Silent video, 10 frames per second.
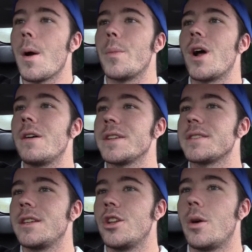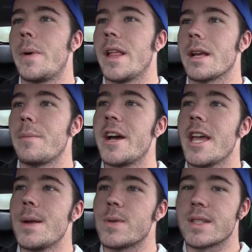but obviously, my
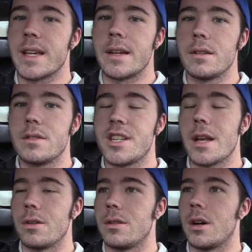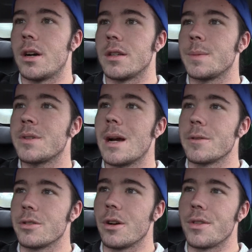8% channel
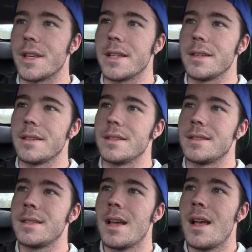subscriber growth is